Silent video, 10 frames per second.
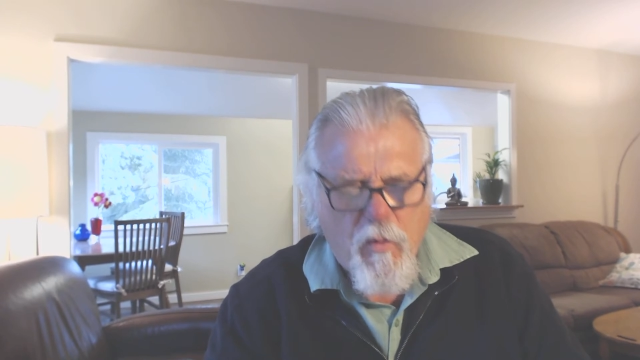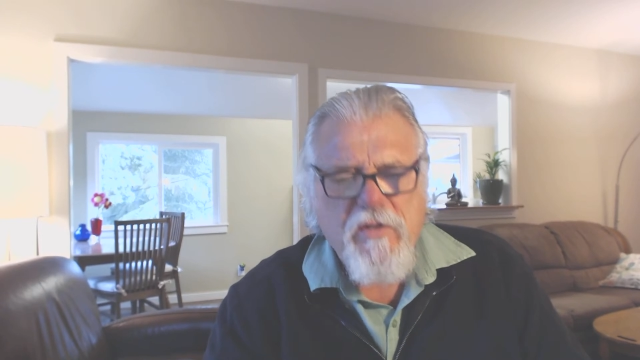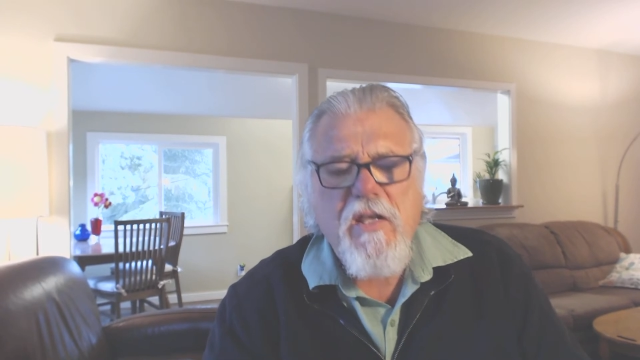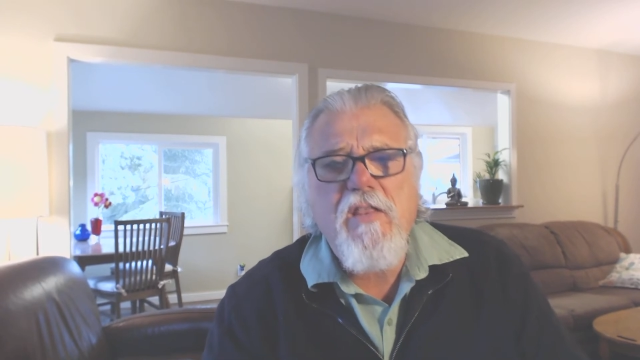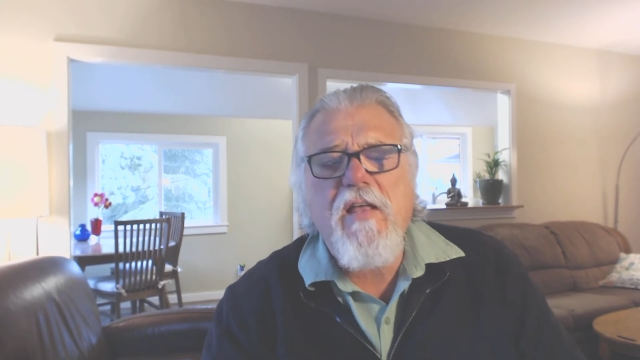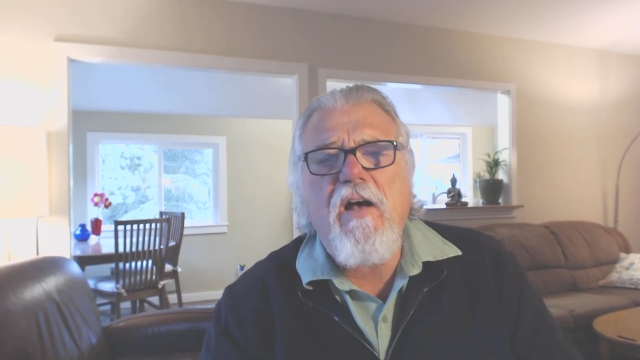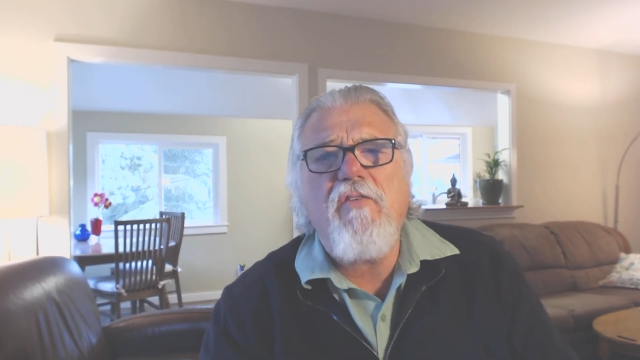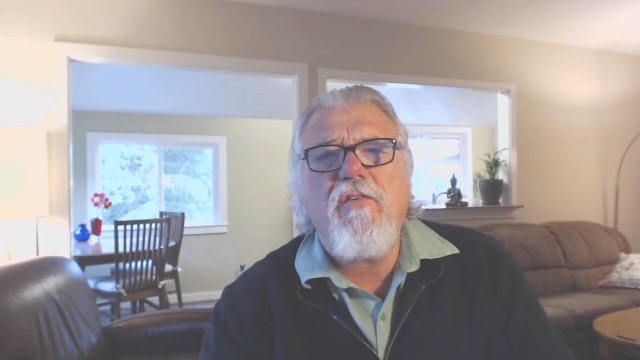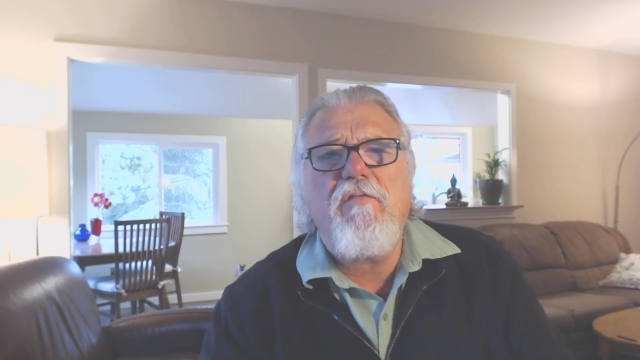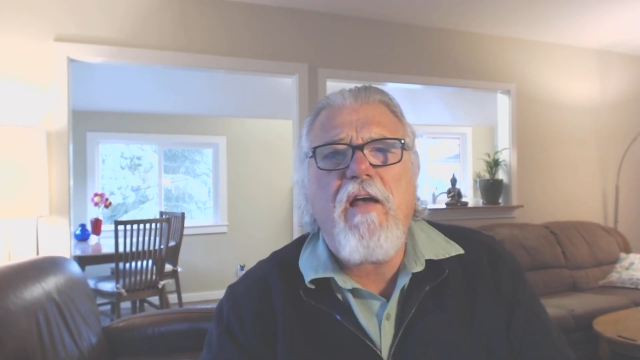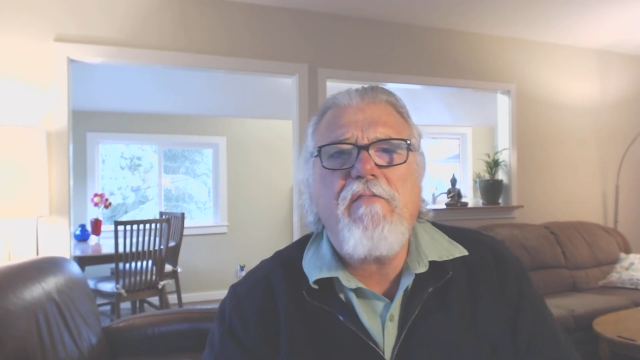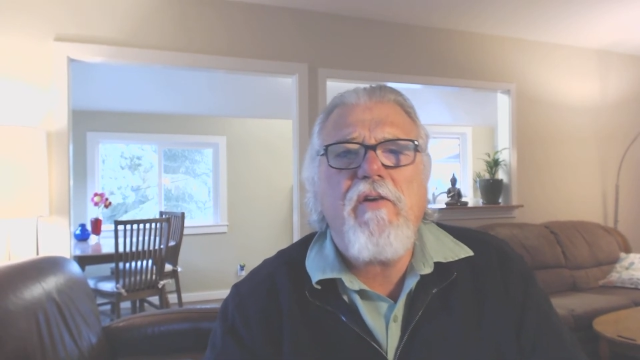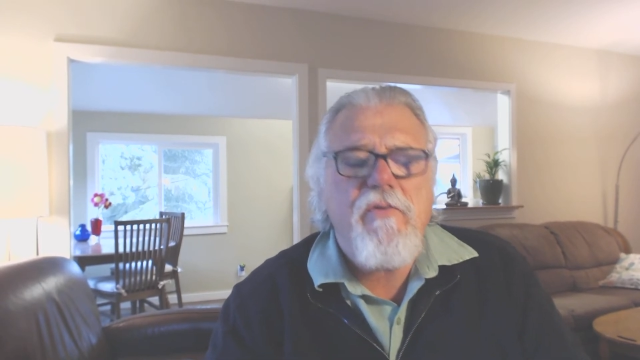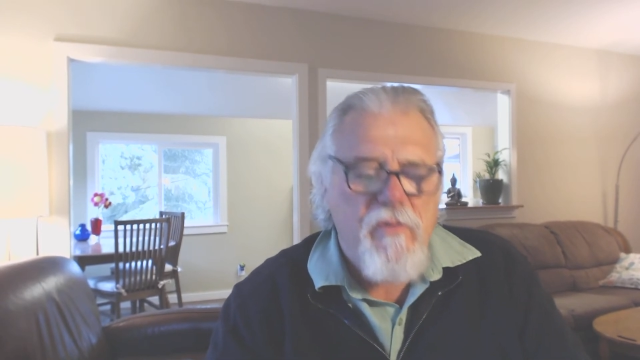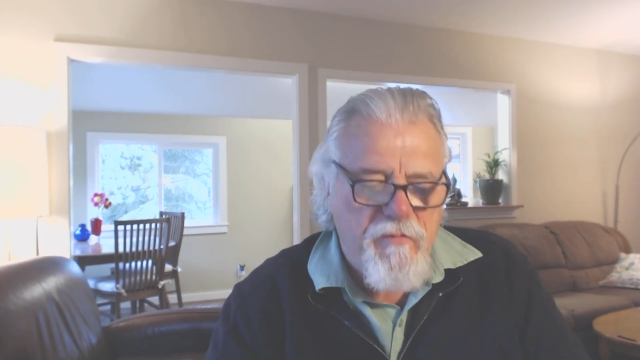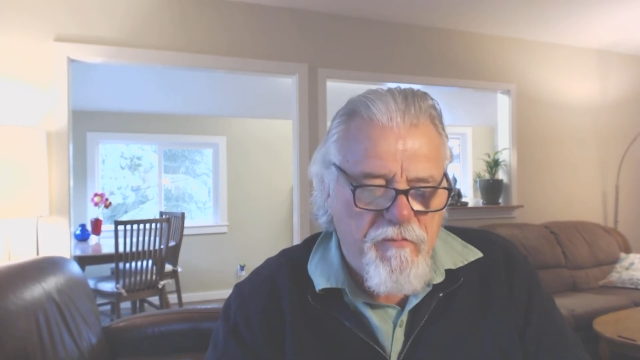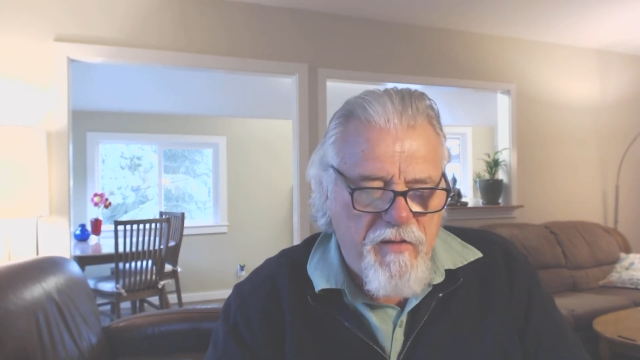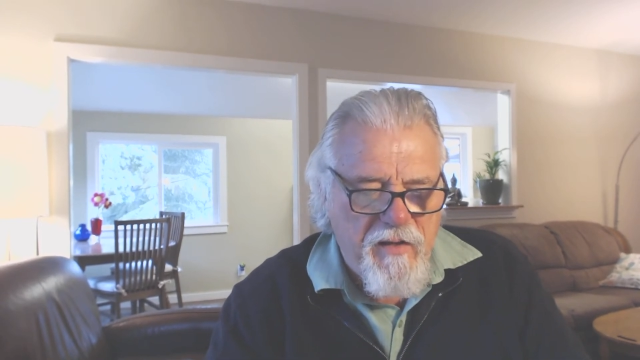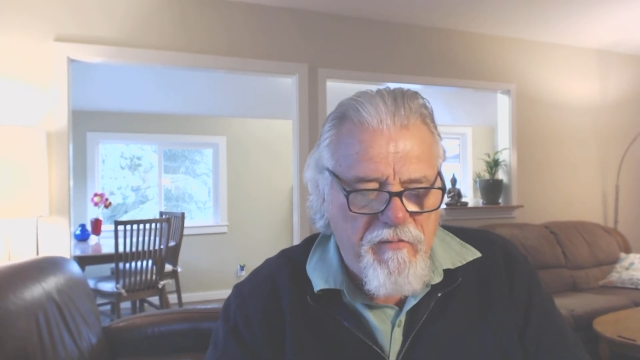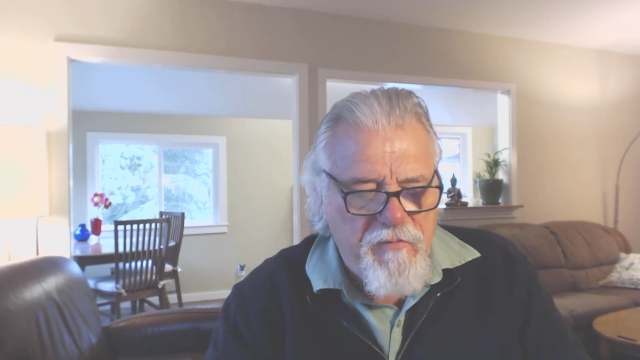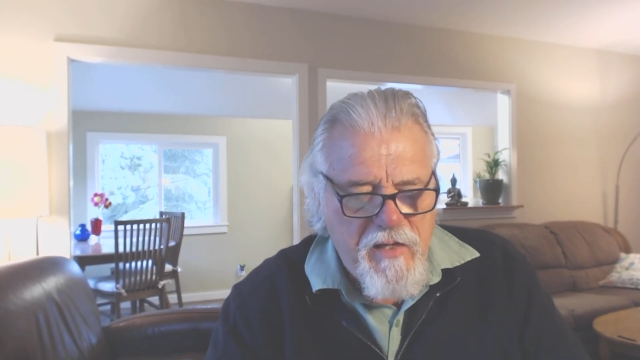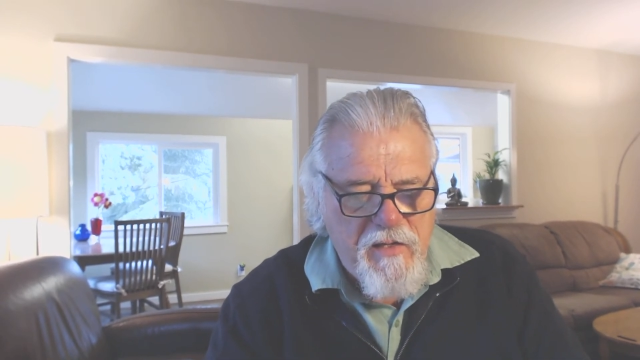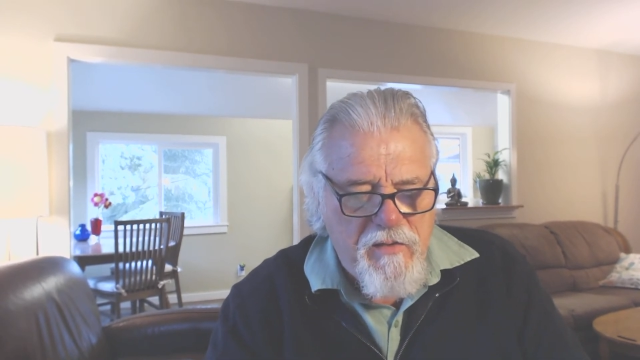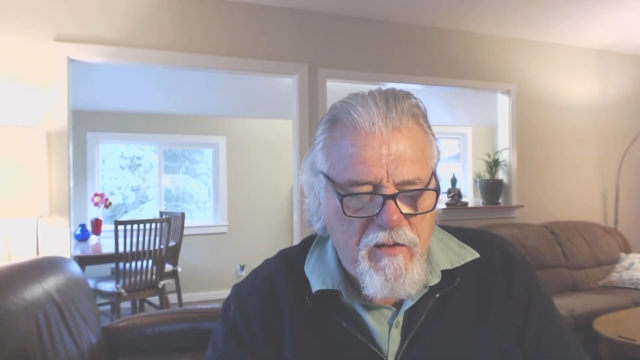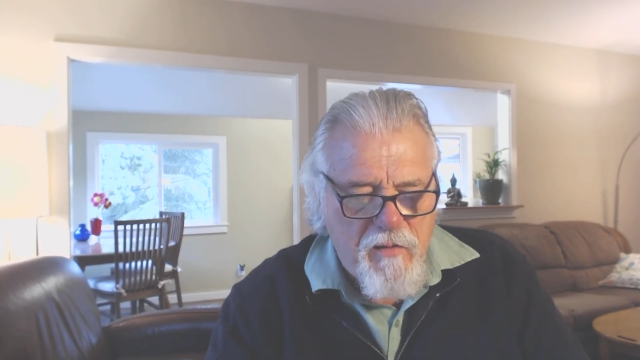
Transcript: 14,505 feet